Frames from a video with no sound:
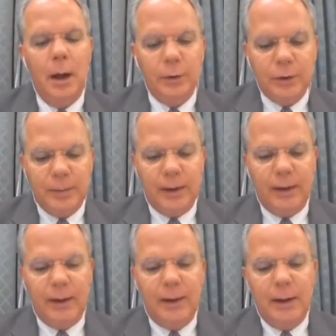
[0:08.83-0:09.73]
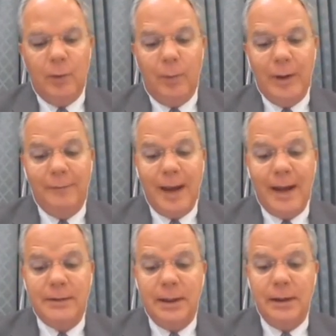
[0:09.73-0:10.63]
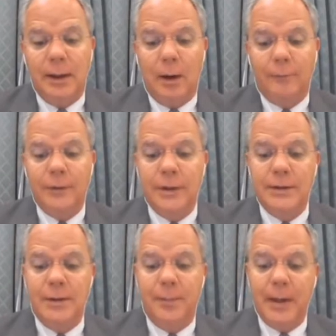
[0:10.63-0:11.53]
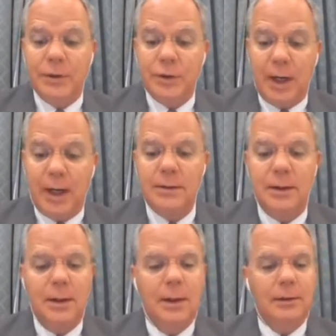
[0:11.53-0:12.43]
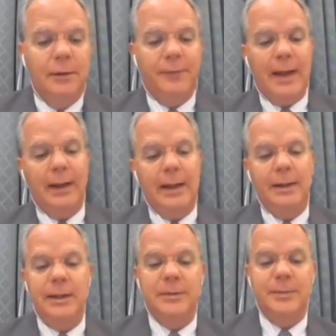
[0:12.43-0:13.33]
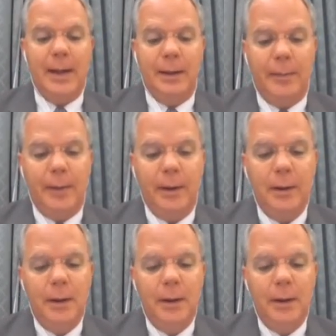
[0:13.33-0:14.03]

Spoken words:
Ultimately, it will be a vaccine that offers us the best chance to finally end this pandemic,